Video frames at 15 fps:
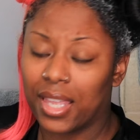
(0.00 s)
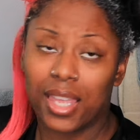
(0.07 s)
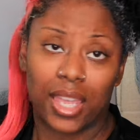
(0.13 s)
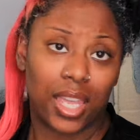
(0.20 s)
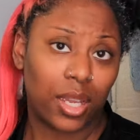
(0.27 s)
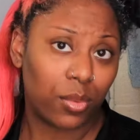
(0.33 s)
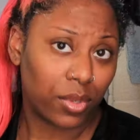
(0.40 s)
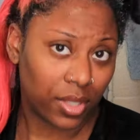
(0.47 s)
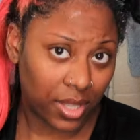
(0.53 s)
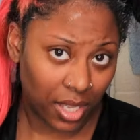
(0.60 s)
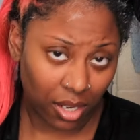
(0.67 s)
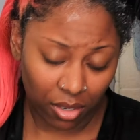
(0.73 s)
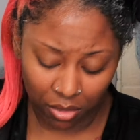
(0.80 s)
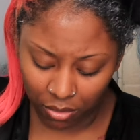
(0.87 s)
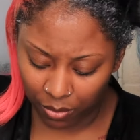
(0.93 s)
can
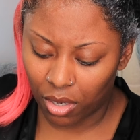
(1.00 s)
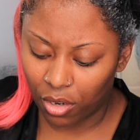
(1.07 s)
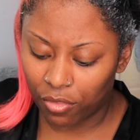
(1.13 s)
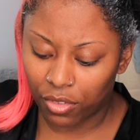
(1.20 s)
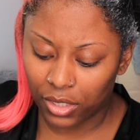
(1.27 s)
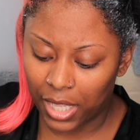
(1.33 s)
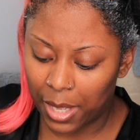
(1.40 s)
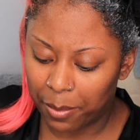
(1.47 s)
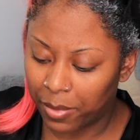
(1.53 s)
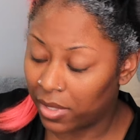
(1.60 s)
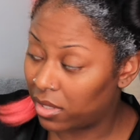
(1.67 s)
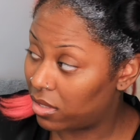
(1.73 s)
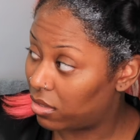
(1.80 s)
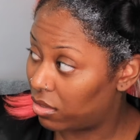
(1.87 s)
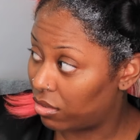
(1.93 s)
without
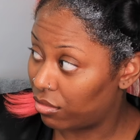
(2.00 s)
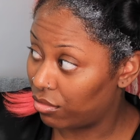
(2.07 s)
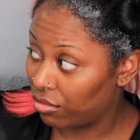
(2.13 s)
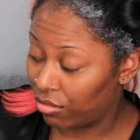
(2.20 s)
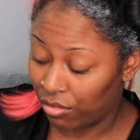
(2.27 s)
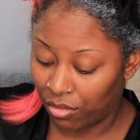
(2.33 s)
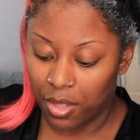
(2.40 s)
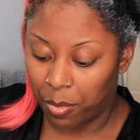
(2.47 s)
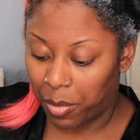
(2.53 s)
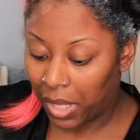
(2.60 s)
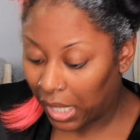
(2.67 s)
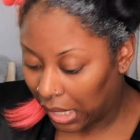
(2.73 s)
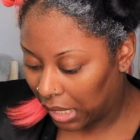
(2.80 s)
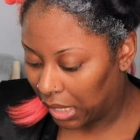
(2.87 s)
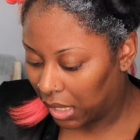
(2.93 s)
overlapping to the
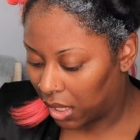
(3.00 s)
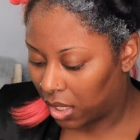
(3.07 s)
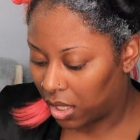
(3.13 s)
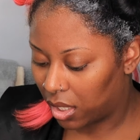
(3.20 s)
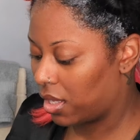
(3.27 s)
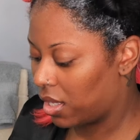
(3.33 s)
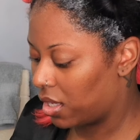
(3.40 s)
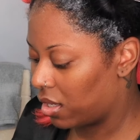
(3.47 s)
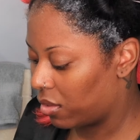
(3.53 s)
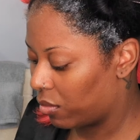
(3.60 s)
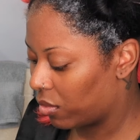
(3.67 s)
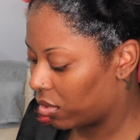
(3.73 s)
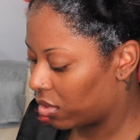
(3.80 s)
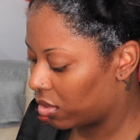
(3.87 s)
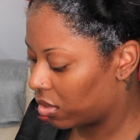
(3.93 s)
pink. And
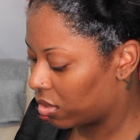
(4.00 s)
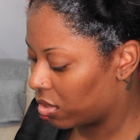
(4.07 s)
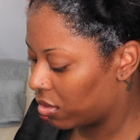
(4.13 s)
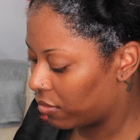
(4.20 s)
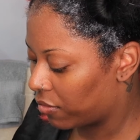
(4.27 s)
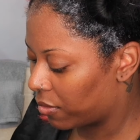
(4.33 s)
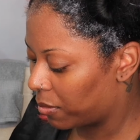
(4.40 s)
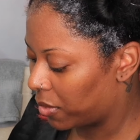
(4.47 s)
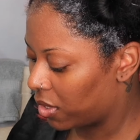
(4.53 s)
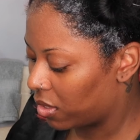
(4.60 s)
we're gonna go from